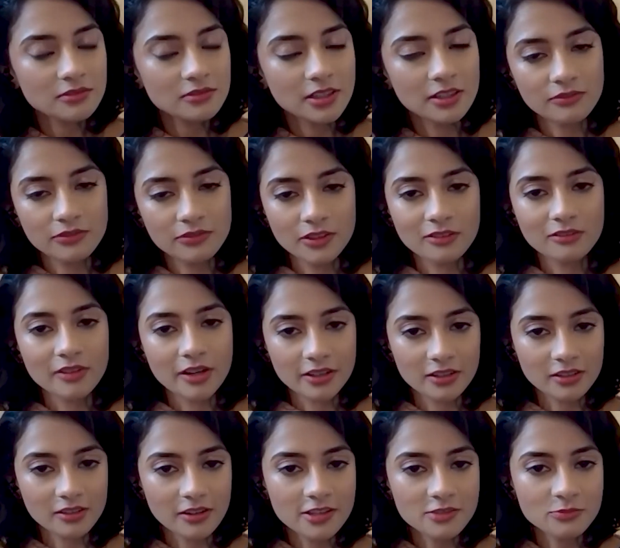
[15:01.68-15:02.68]
and feel
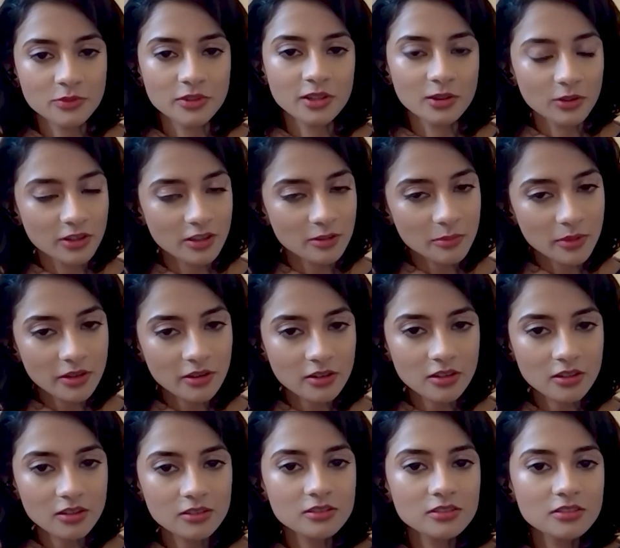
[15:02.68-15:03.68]
recognized when they look at my
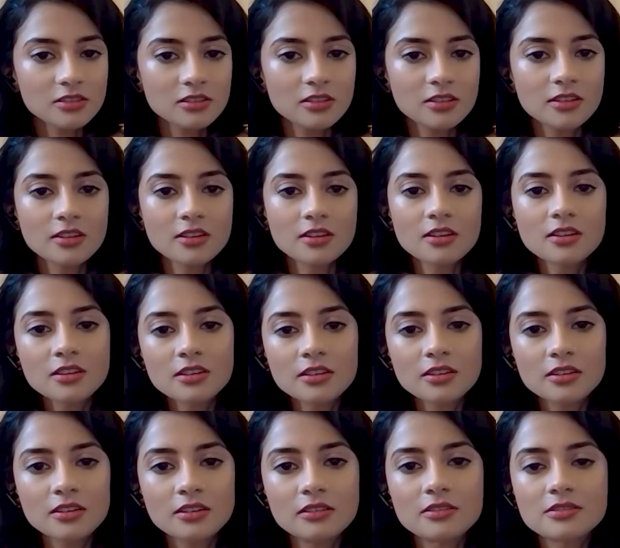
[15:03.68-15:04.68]
art.
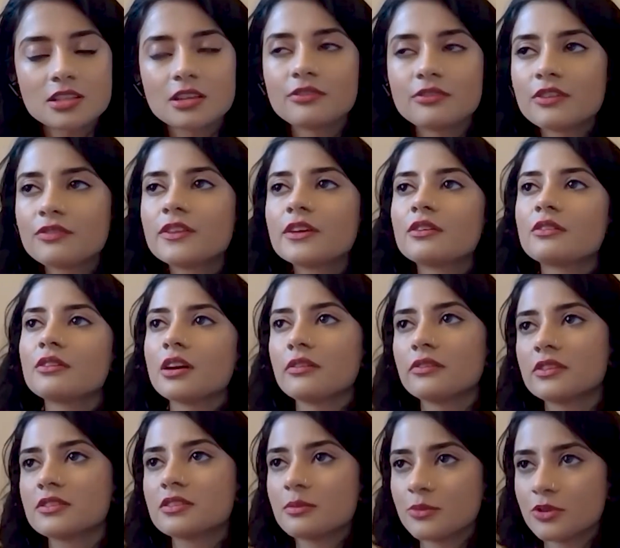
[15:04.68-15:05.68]
Because even if they don't
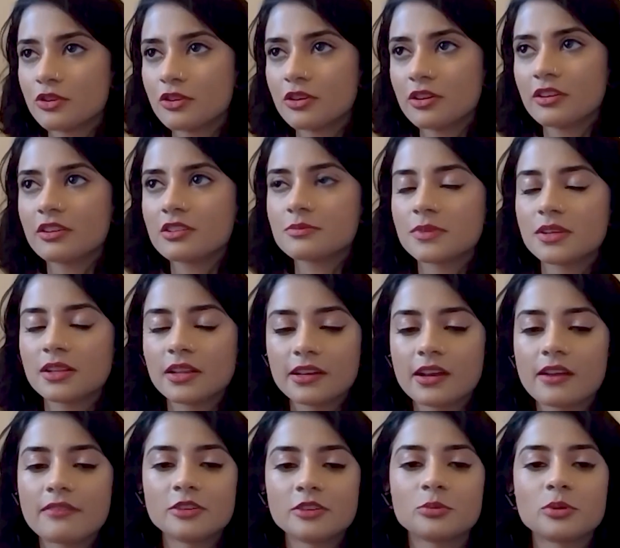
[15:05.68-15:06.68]
have the same journey as me, like
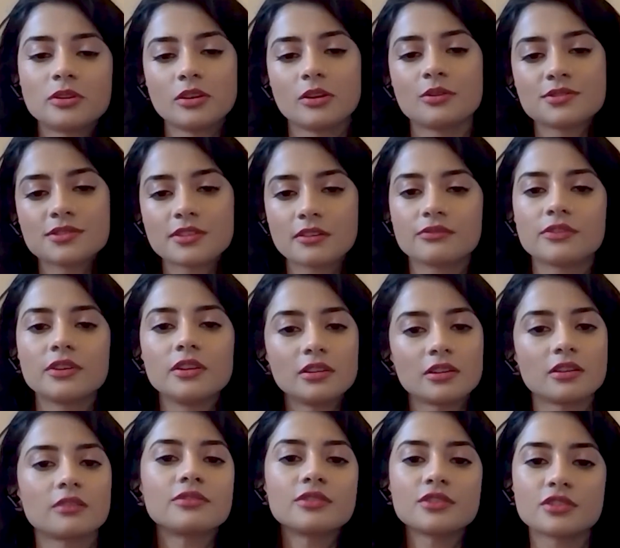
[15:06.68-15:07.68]
everyone knows that
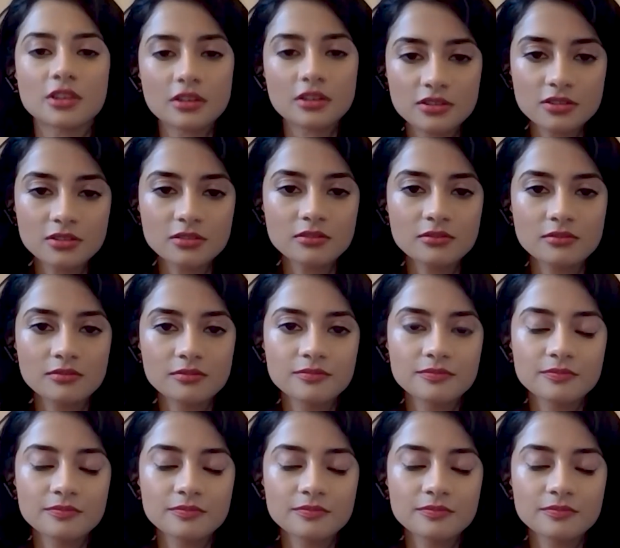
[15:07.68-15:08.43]
feeling of rejection.